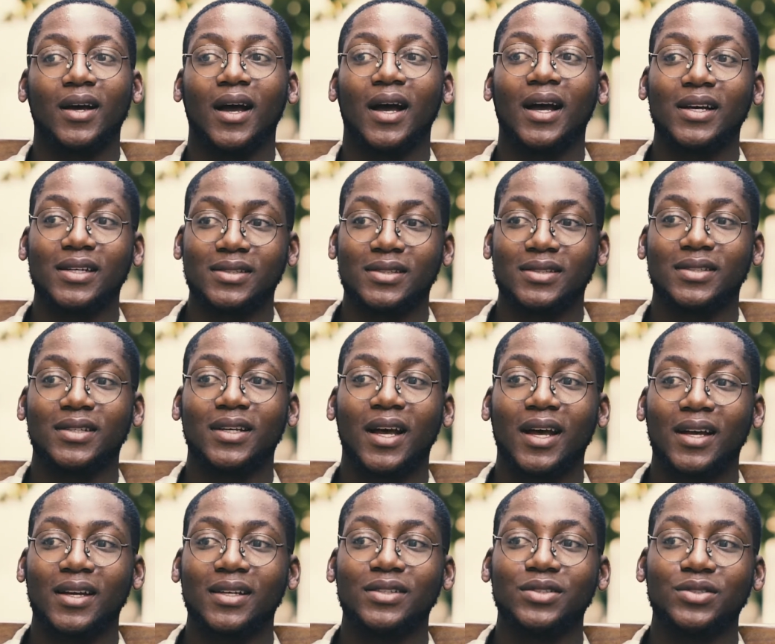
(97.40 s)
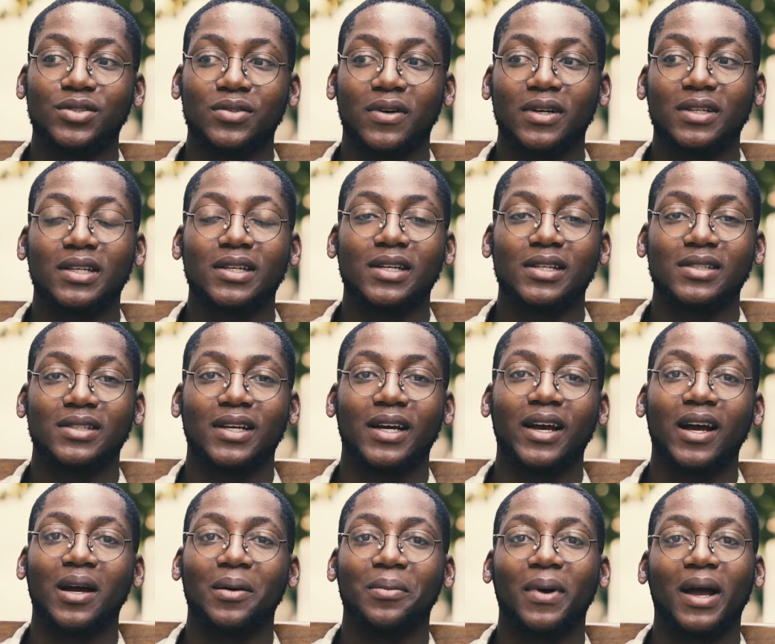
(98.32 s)
As introverted as
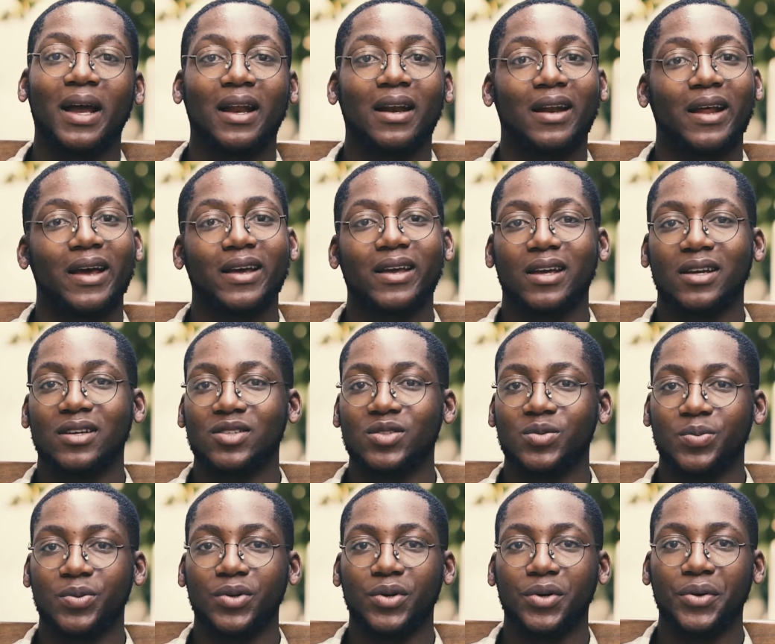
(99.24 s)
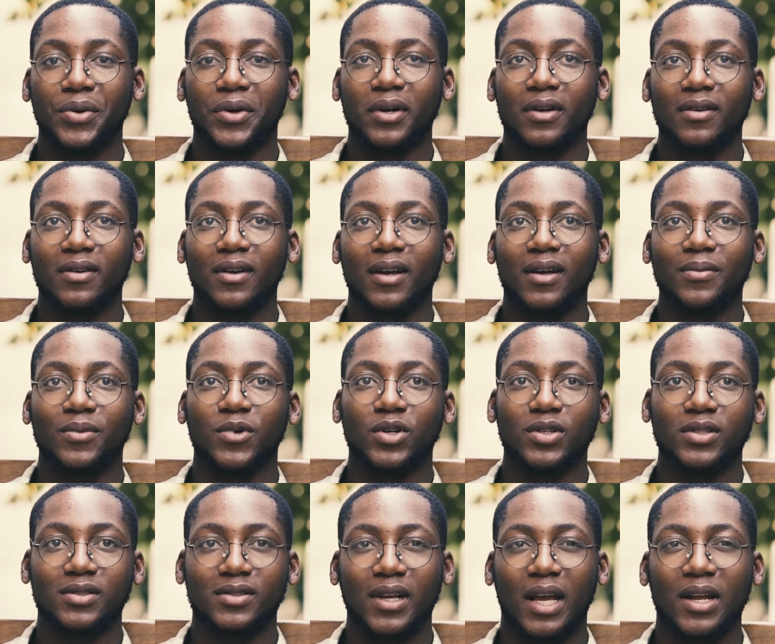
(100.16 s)
I am, I like exploring,
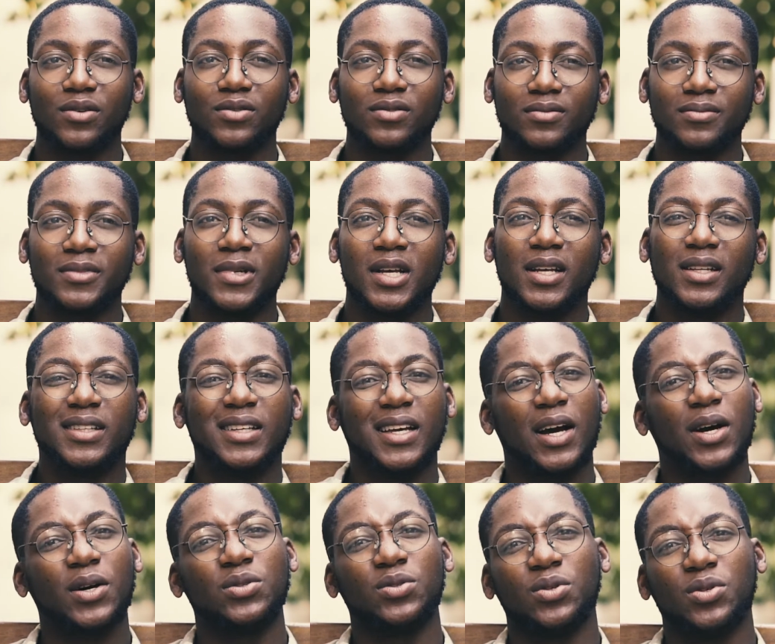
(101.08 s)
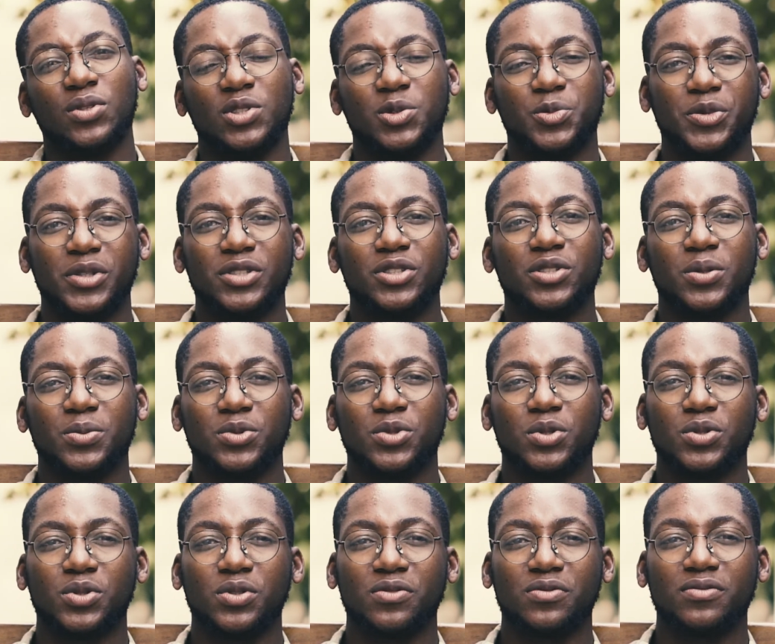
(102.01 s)
because I don't know, the outdoors bring some
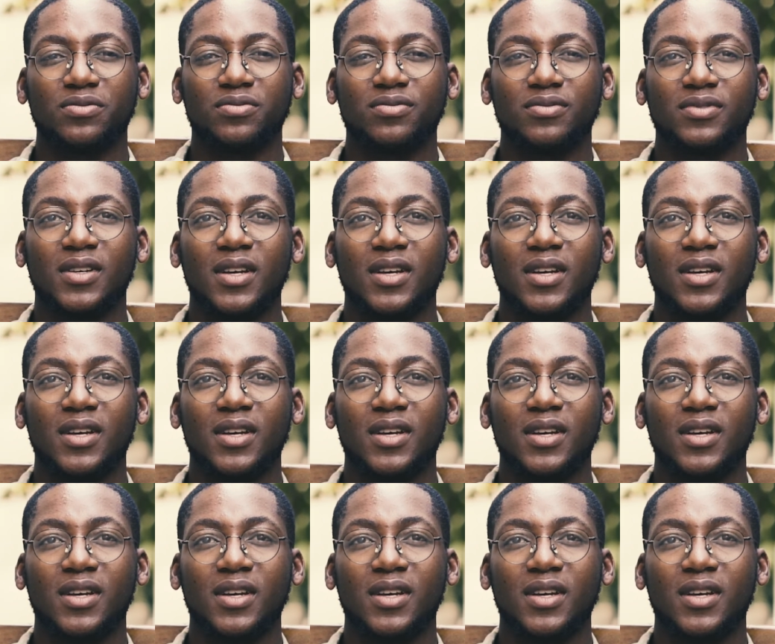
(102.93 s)
sort of,